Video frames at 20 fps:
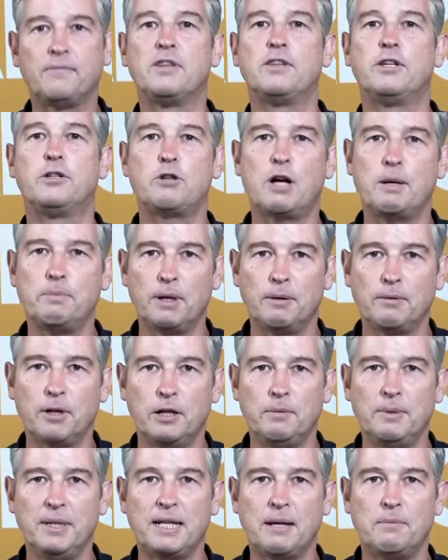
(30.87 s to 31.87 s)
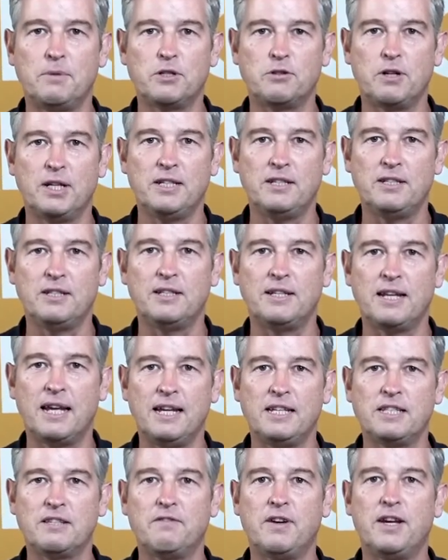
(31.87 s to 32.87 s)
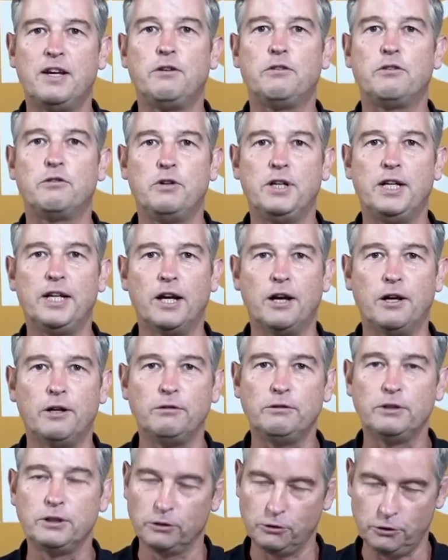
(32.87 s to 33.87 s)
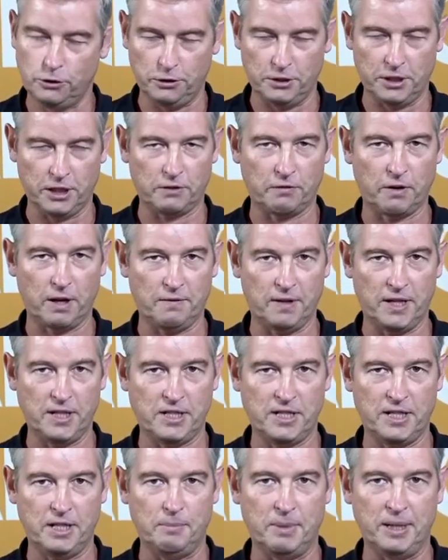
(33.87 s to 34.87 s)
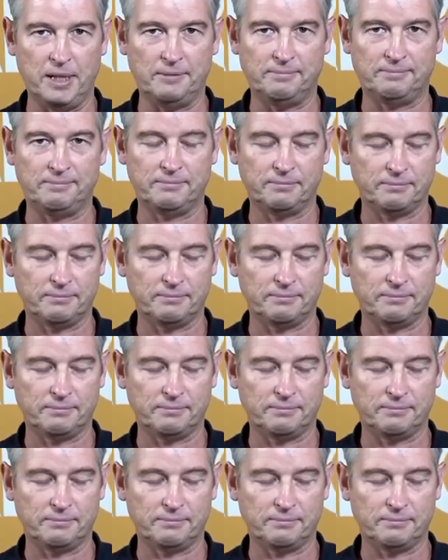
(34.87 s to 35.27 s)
The tripod I'm going to be demonstrating today is the VEO 3GO 265HCB.